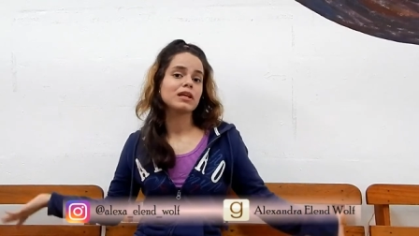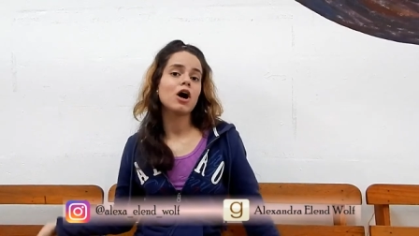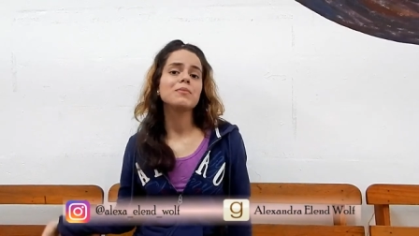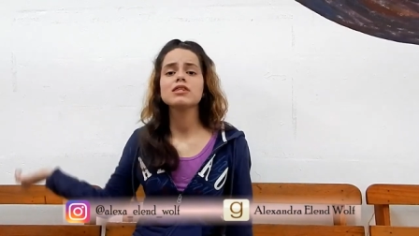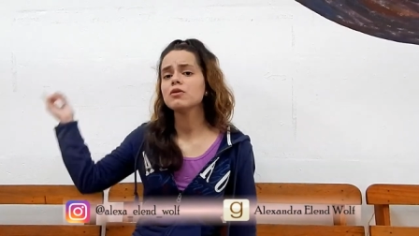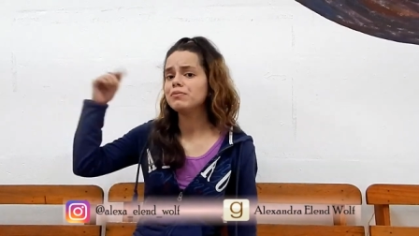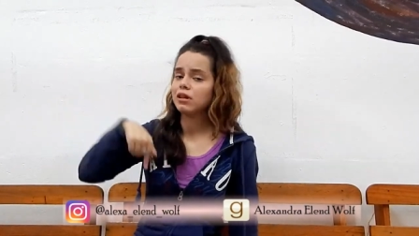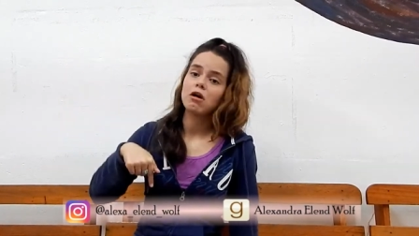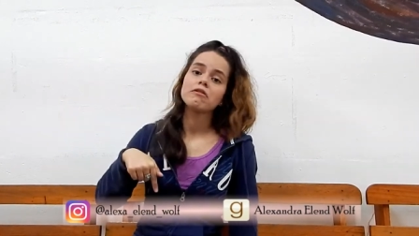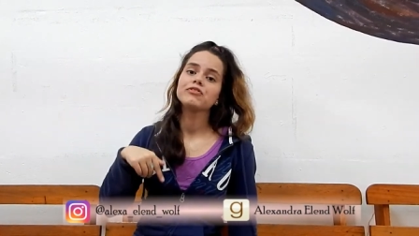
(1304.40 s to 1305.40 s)
comment down
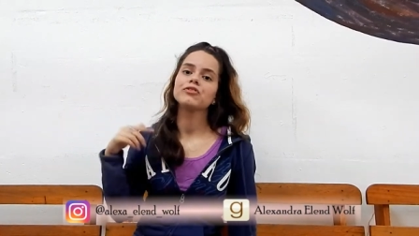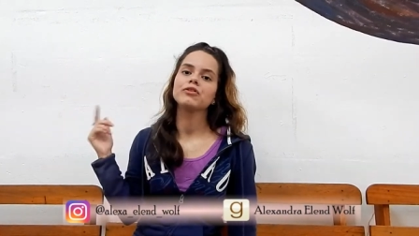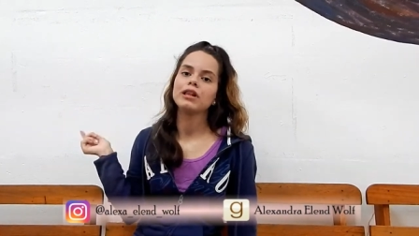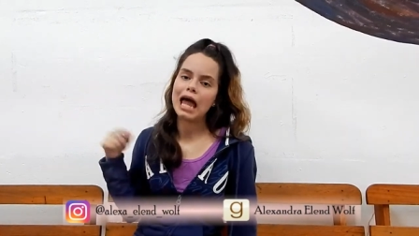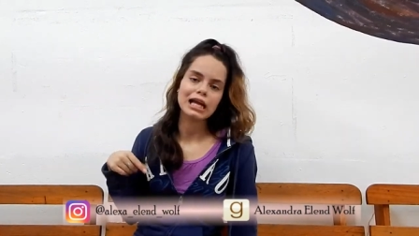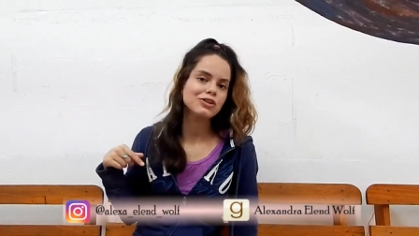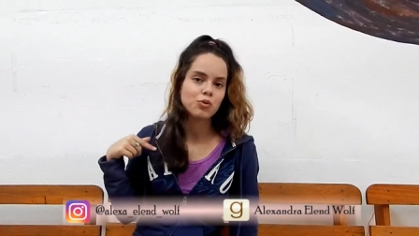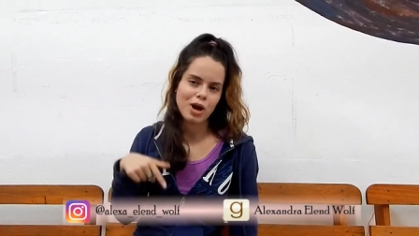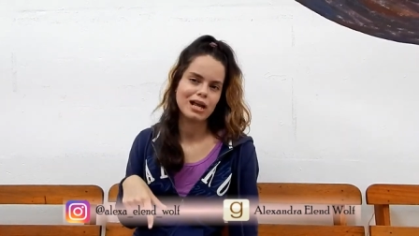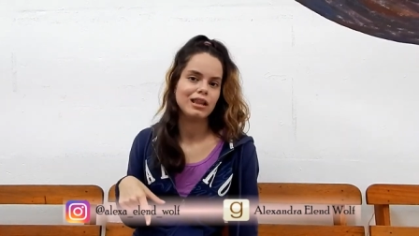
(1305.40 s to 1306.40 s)
below if you liked
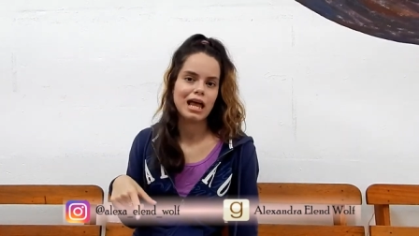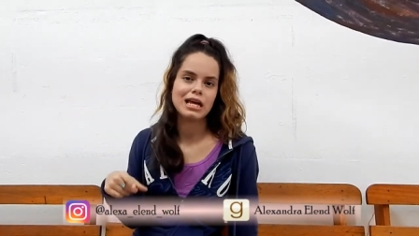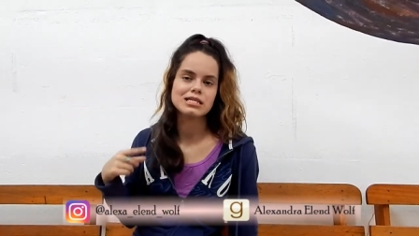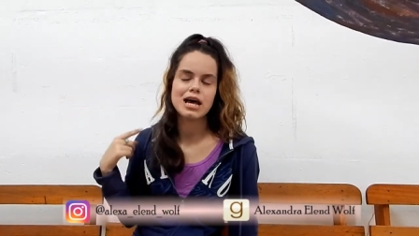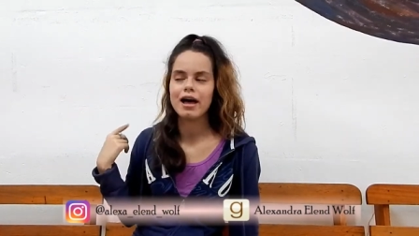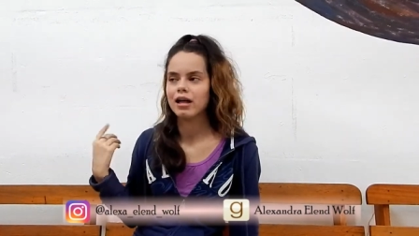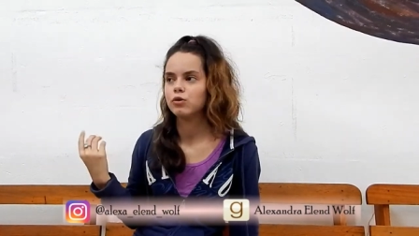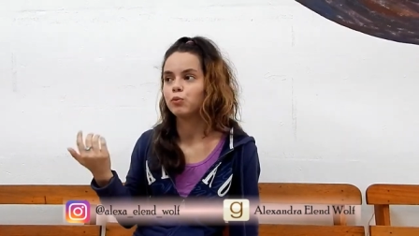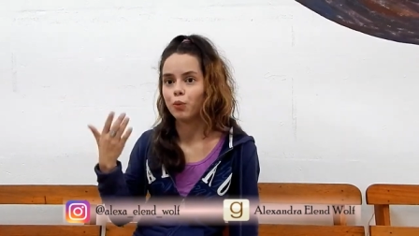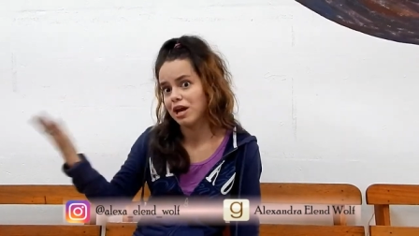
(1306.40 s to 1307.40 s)
Twilight and
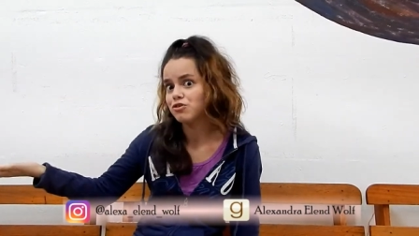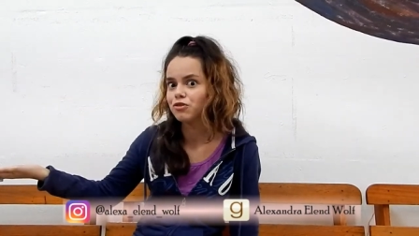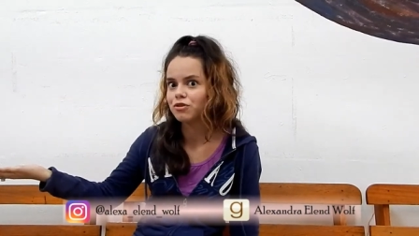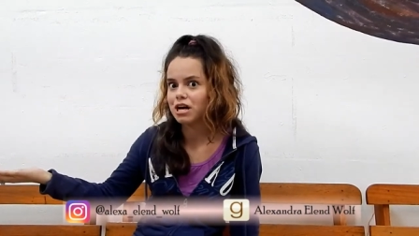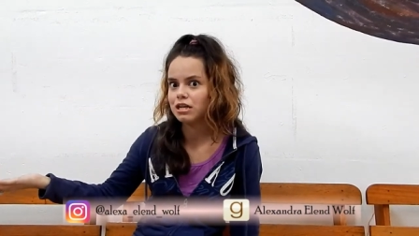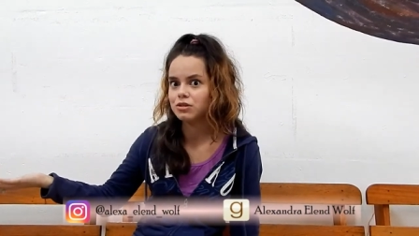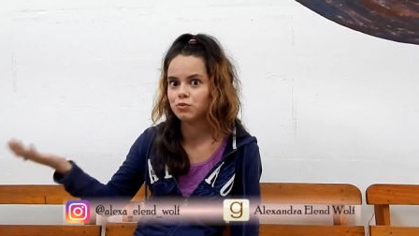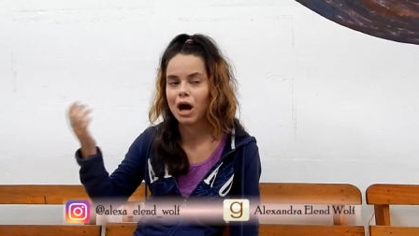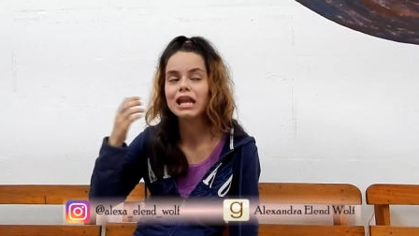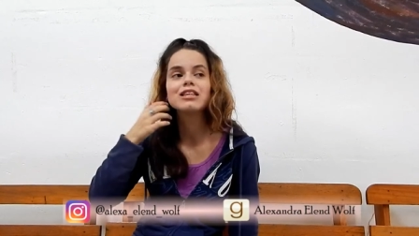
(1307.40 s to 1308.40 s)
when you read it,
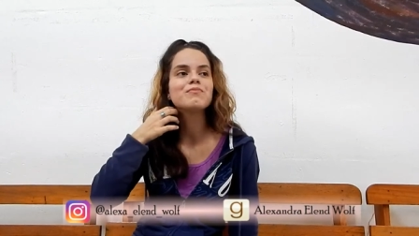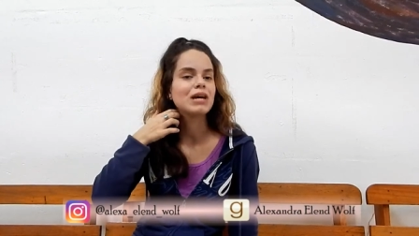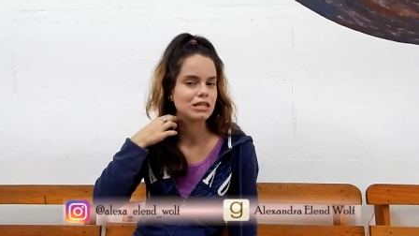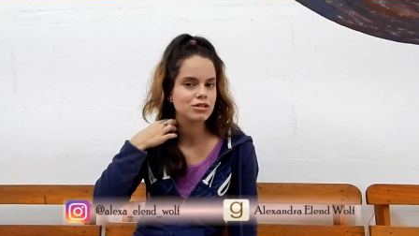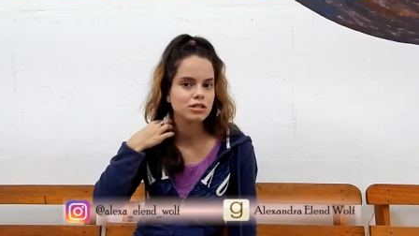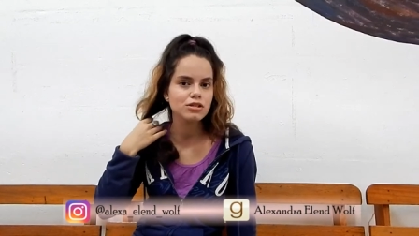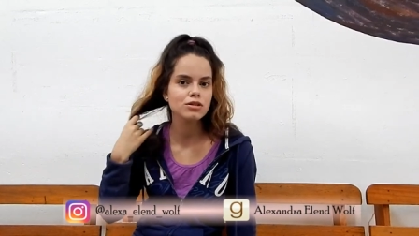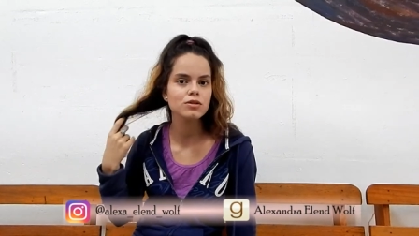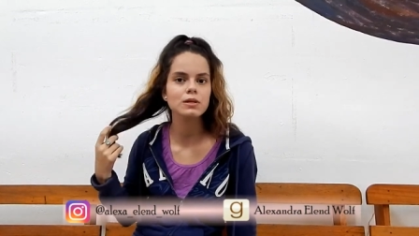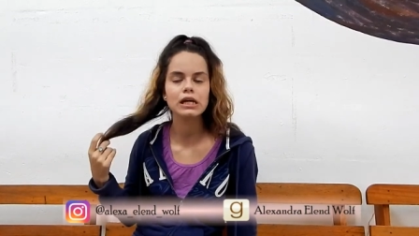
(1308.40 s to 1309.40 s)
what it meant to
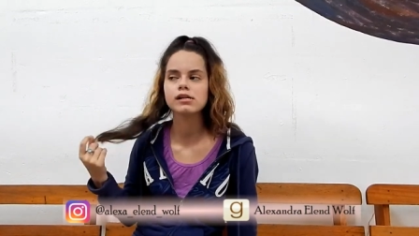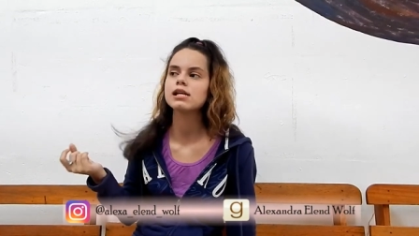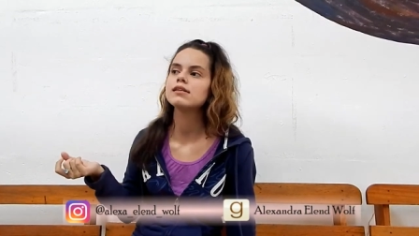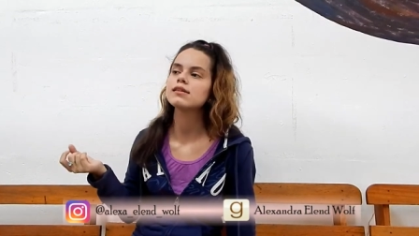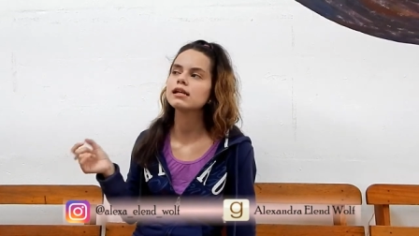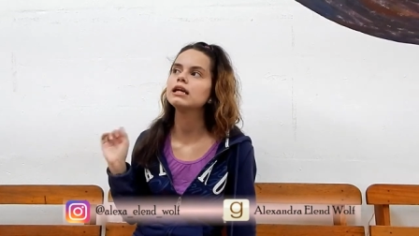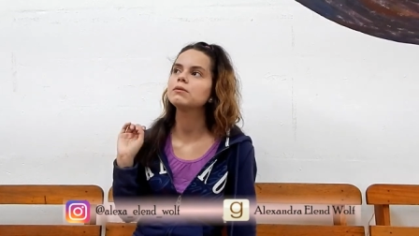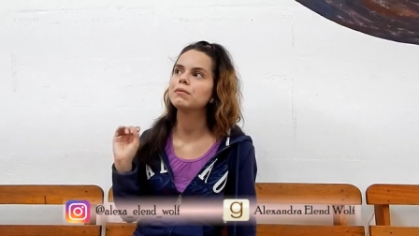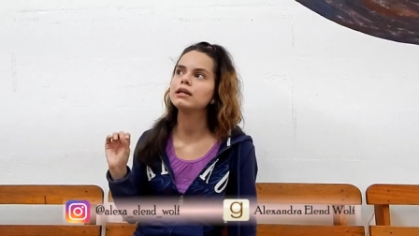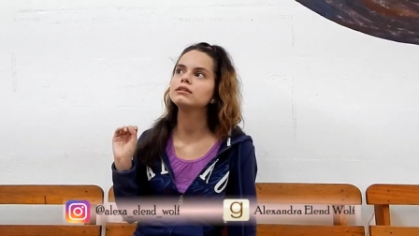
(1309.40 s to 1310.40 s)
you, because I think it
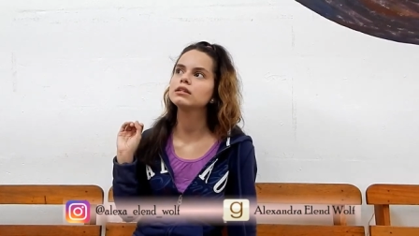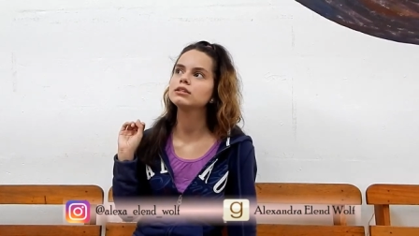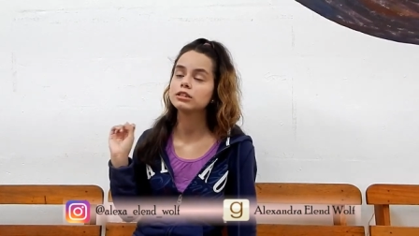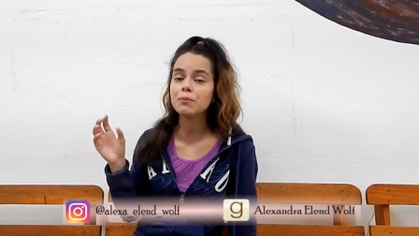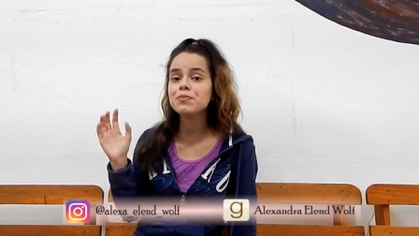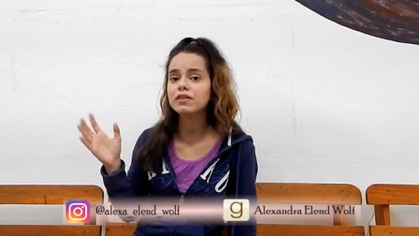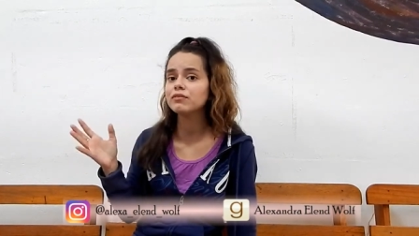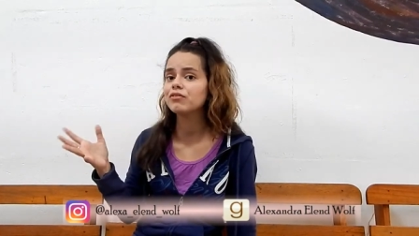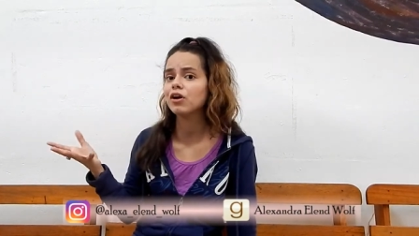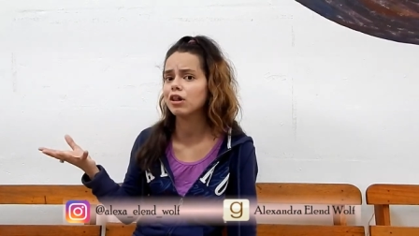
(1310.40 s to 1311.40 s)
meant something
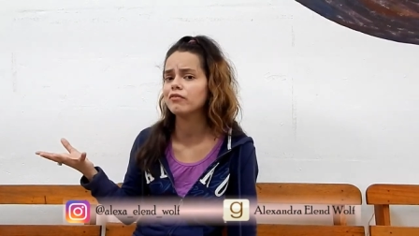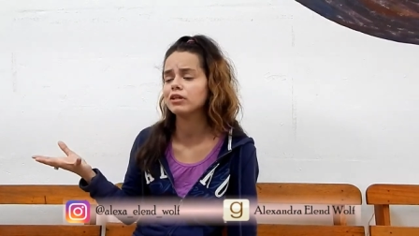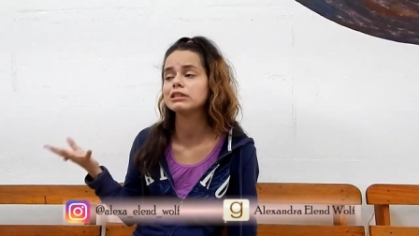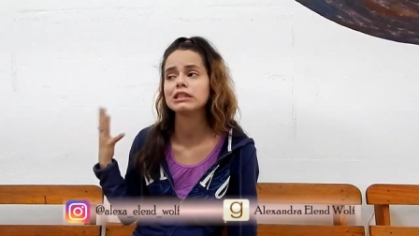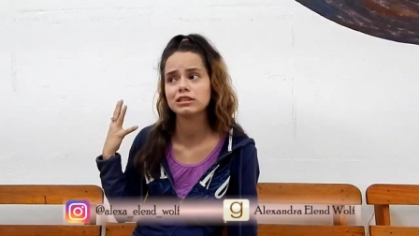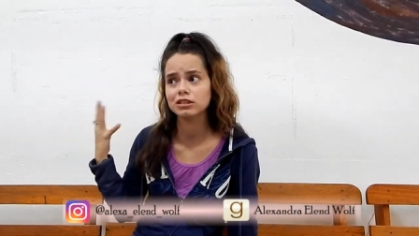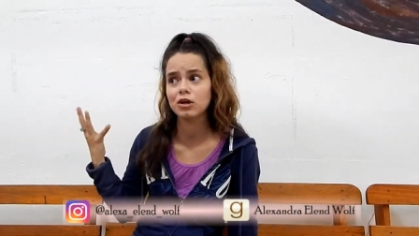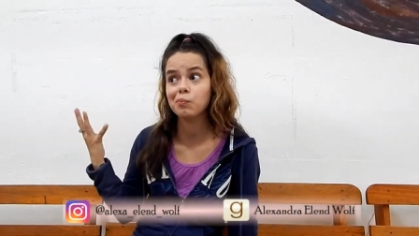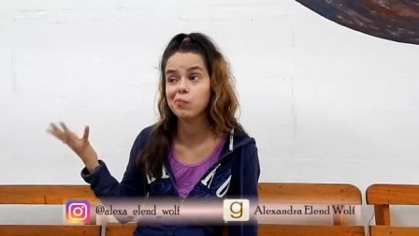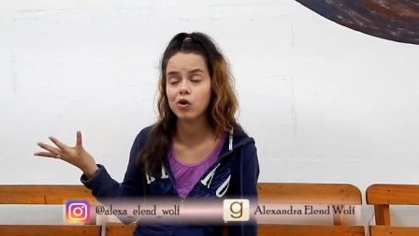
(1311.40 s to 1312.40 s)
for all of us at
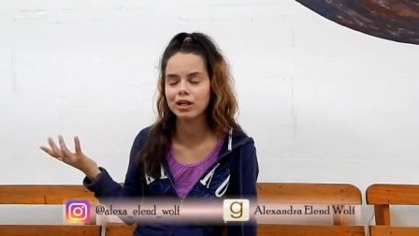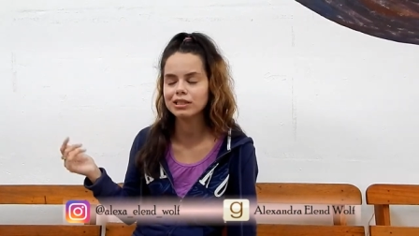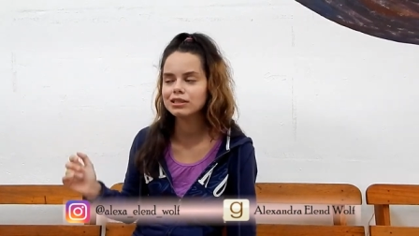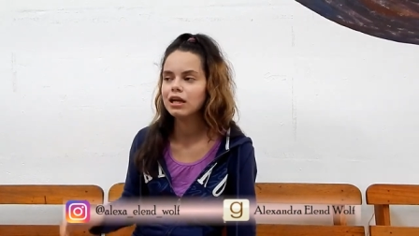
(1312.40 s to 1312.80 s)
some point